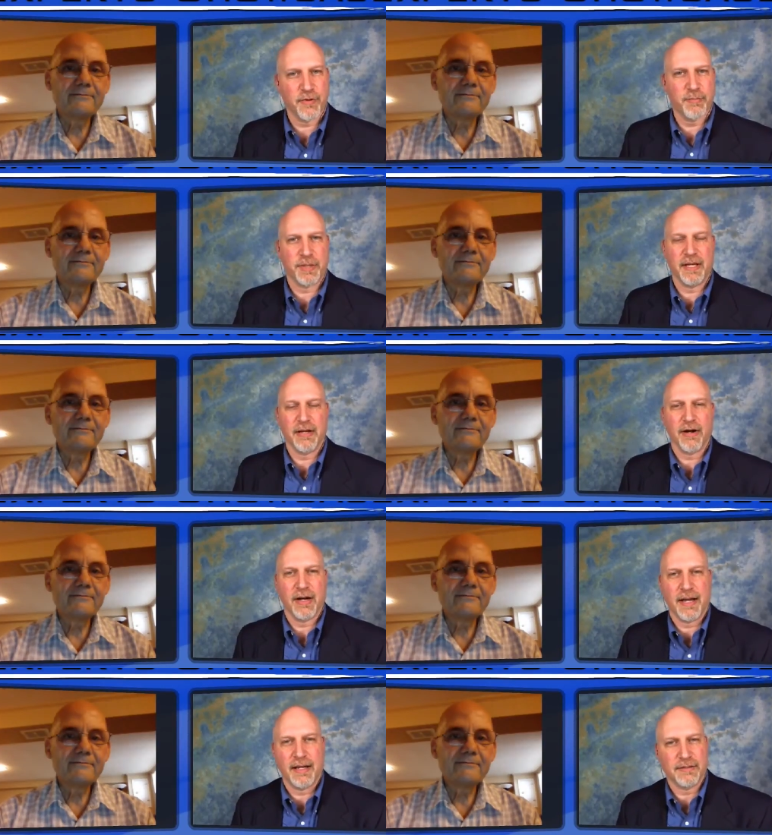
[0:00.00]
Speaker 1: for being
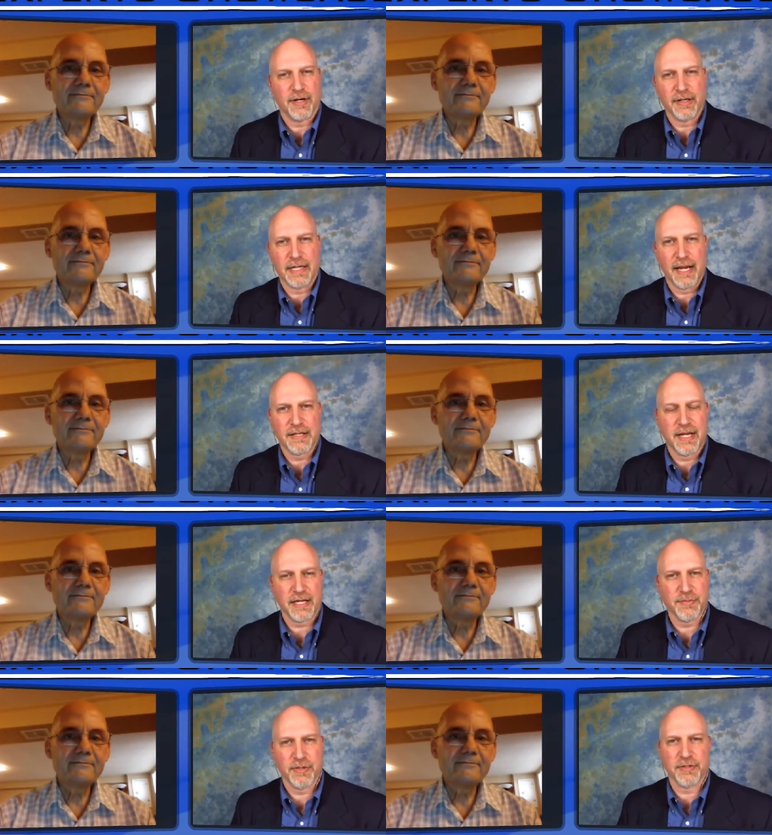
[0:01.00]
our uh, our guest
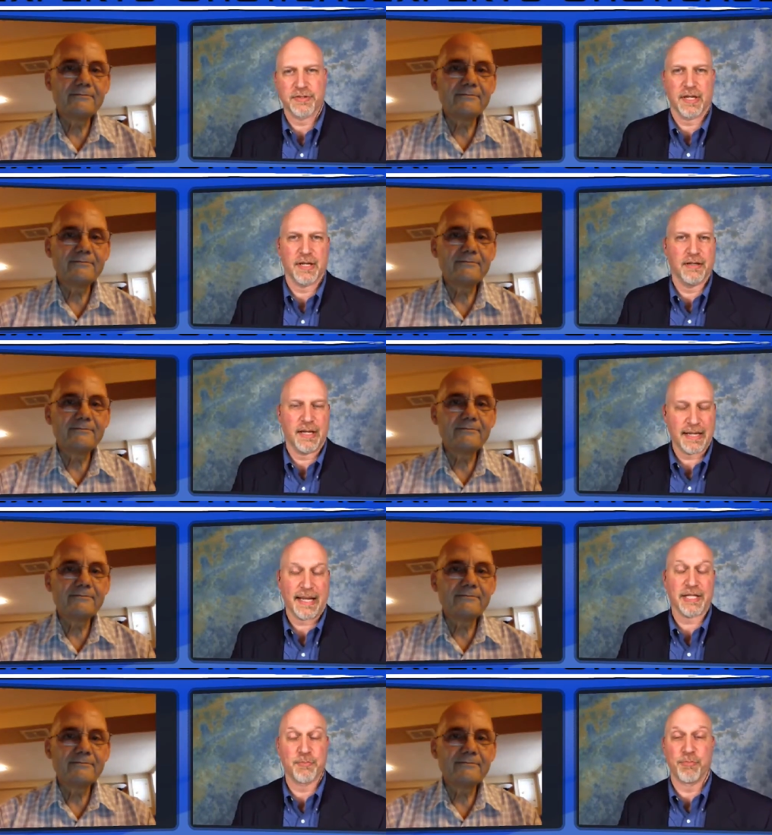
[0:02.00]
experts
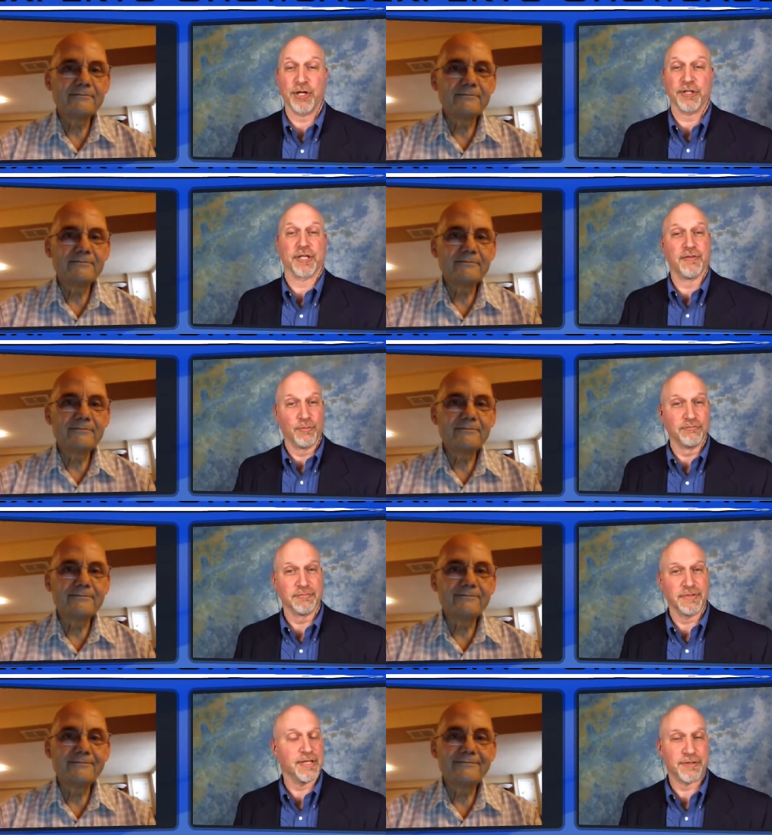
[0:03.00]
uh, expert.
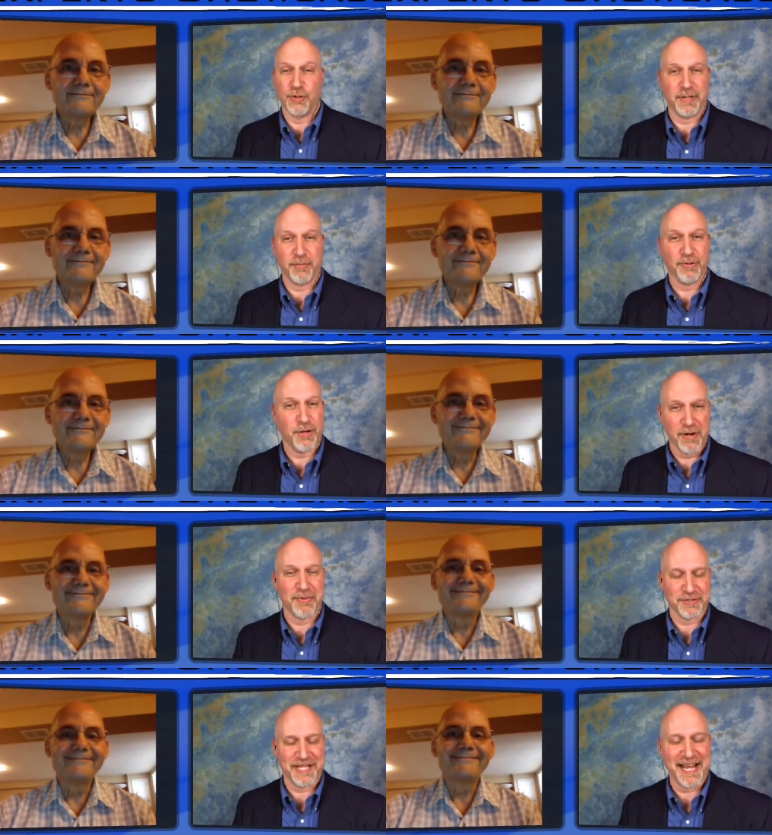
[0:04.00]
You're not two people, you're
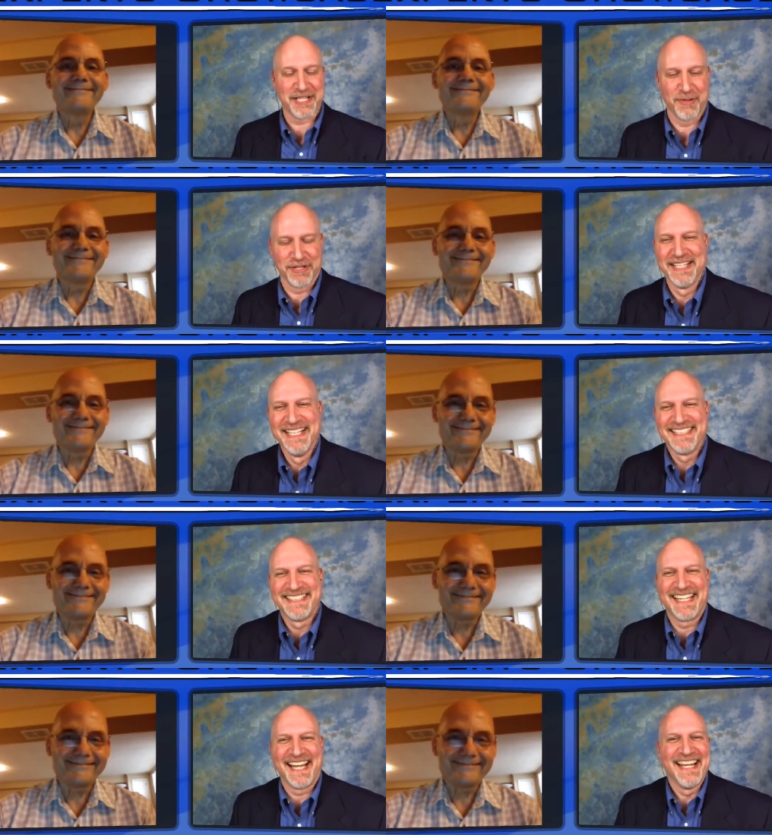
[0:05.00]
one person, expert
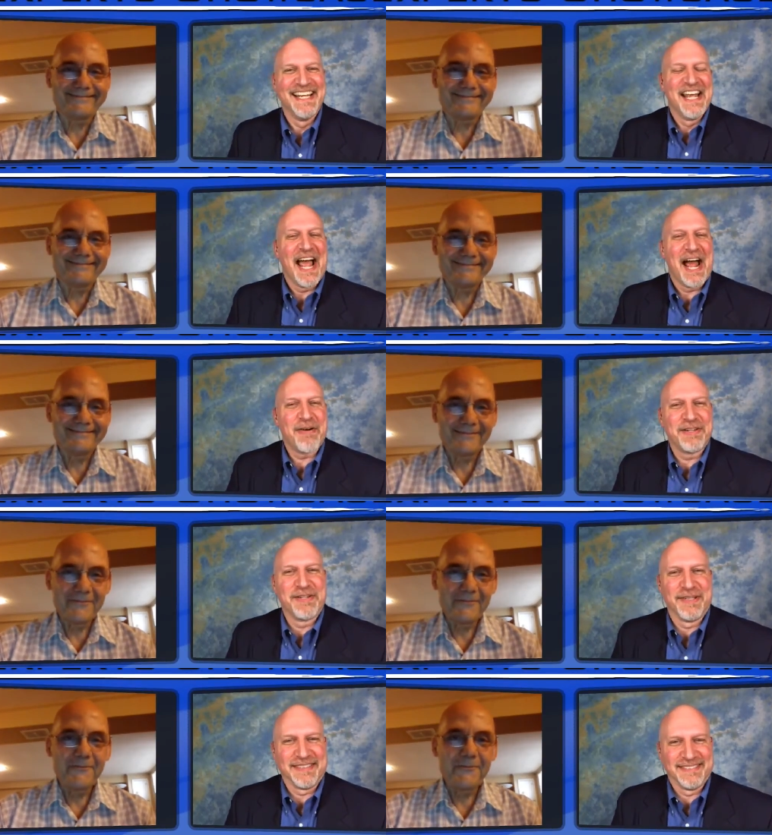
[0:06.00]
today. How are you
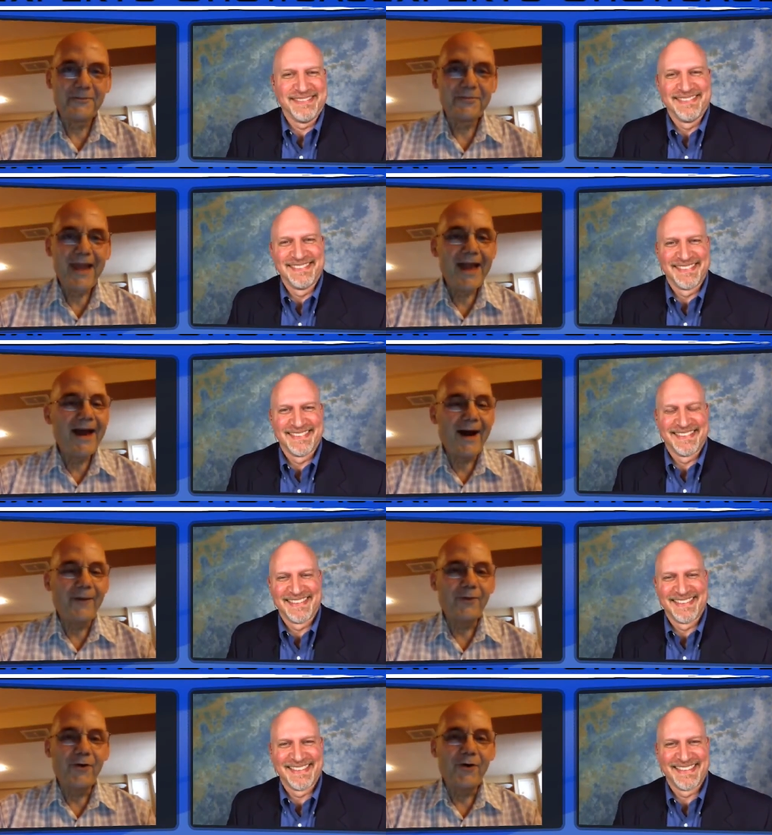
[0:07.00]
doing?
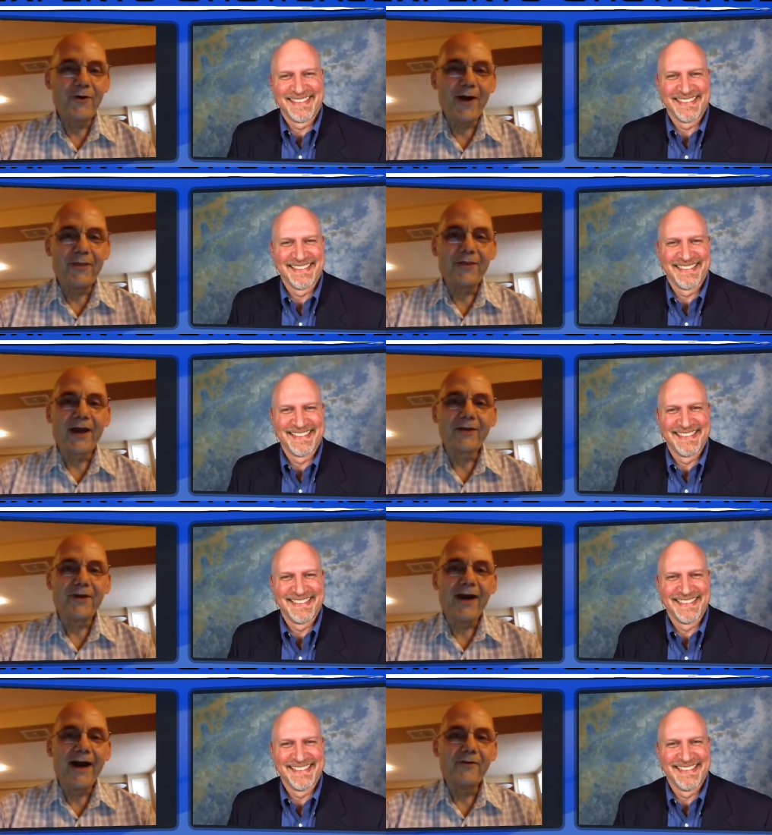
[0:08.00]
I'm doing great.
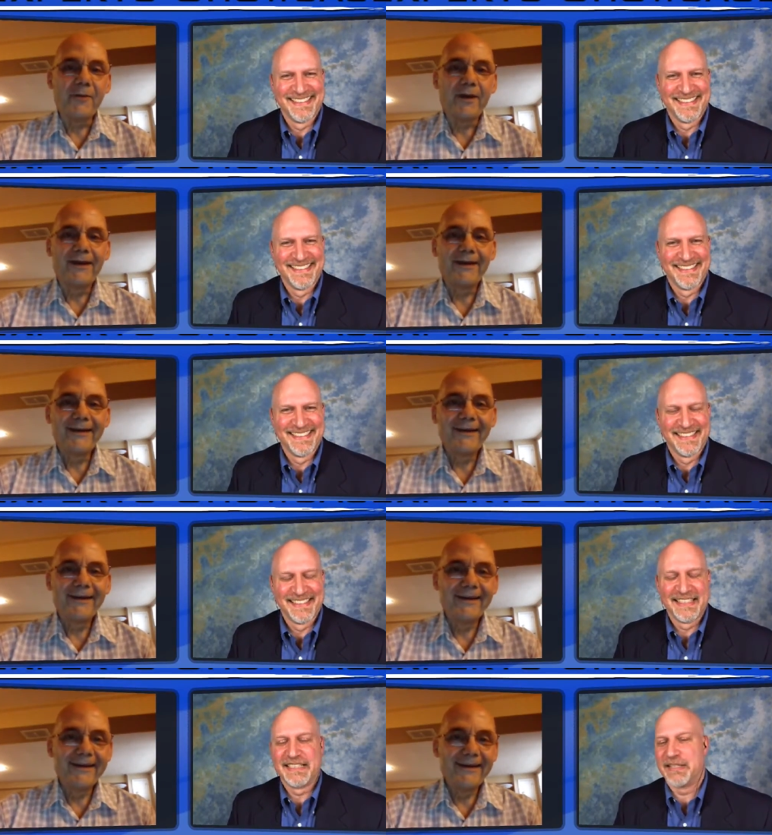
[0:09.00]
Thanks for having me.
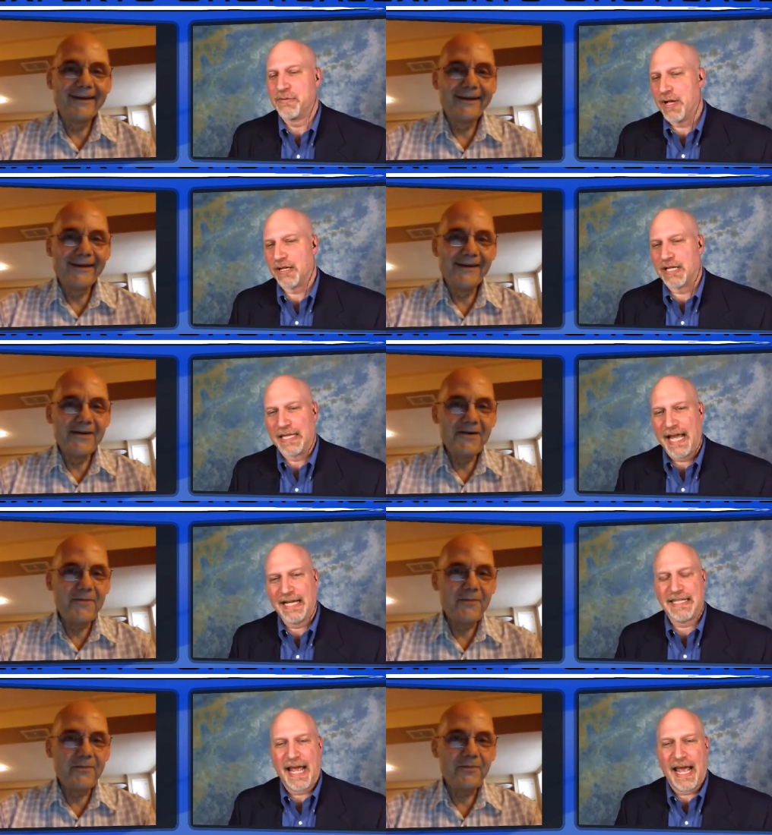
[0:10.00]
Well,
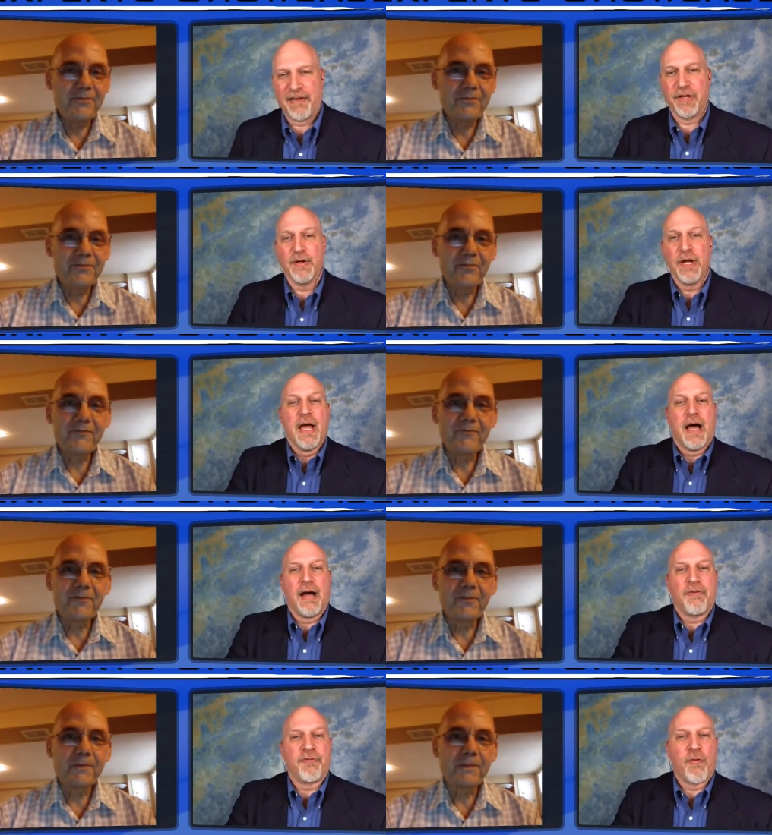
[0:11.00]
glad to have you.
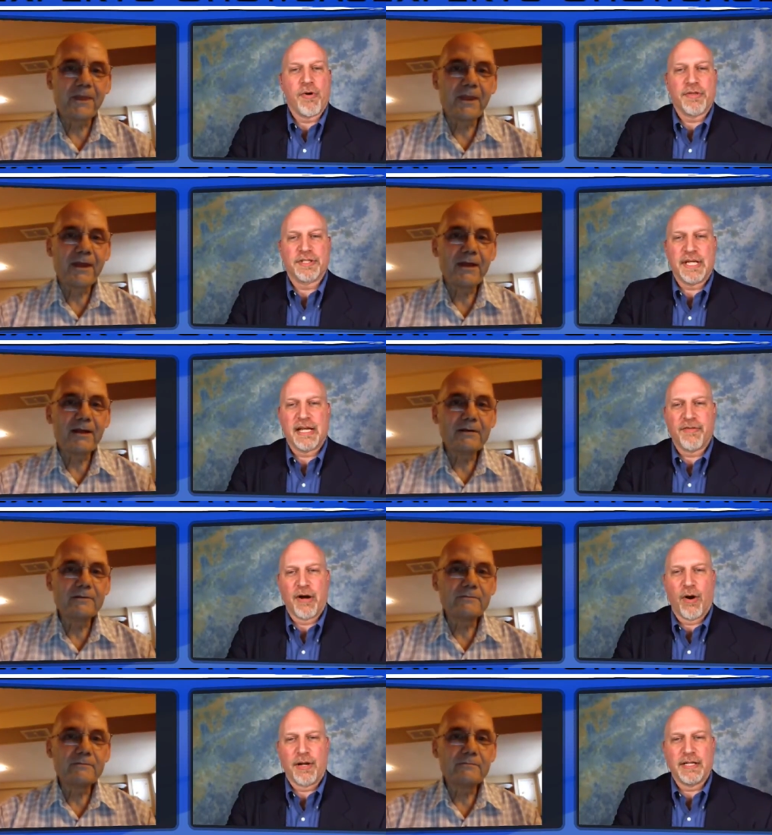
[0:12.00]
Uh, for the sake of
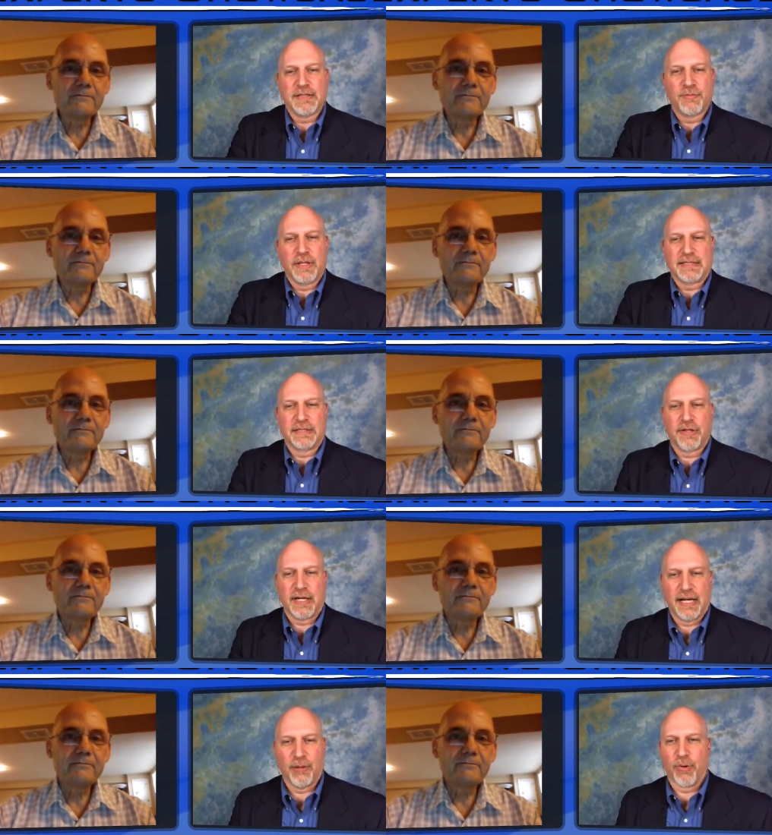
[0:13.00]
our audience, we like to
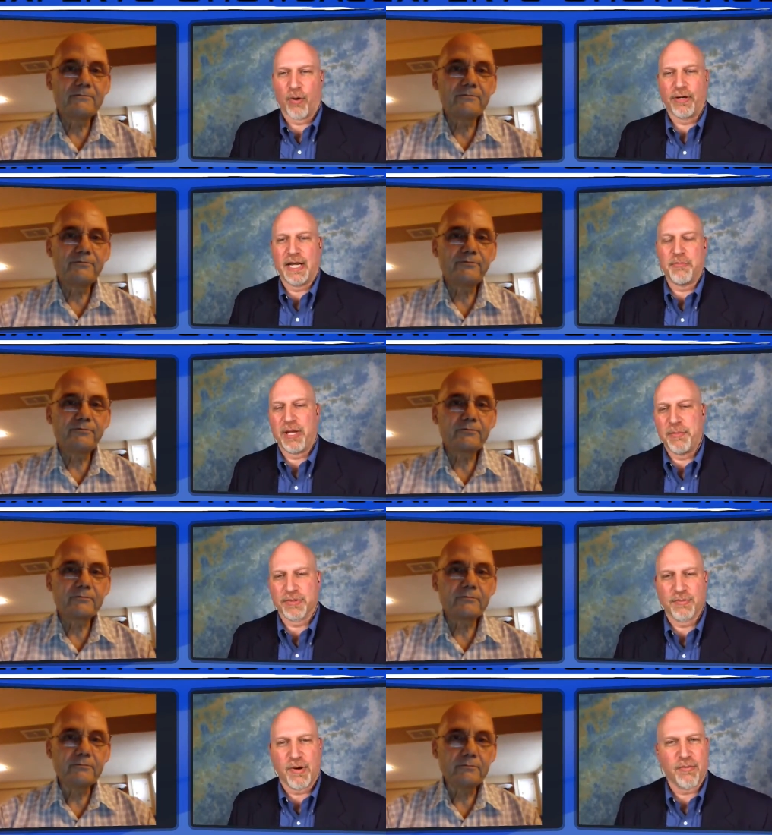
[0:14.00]
try to help orient
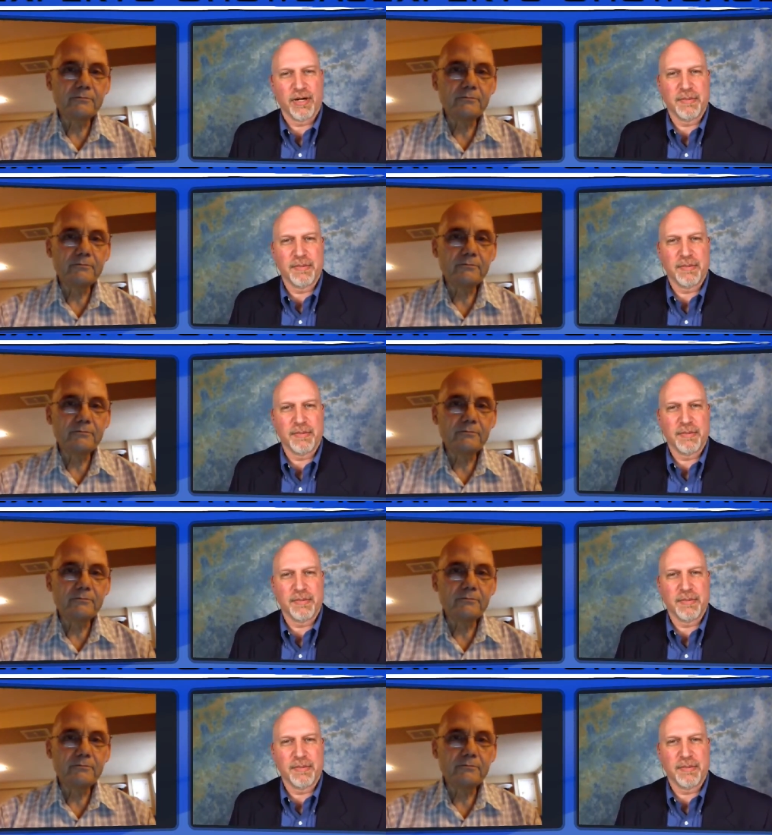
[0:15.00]
people to what we're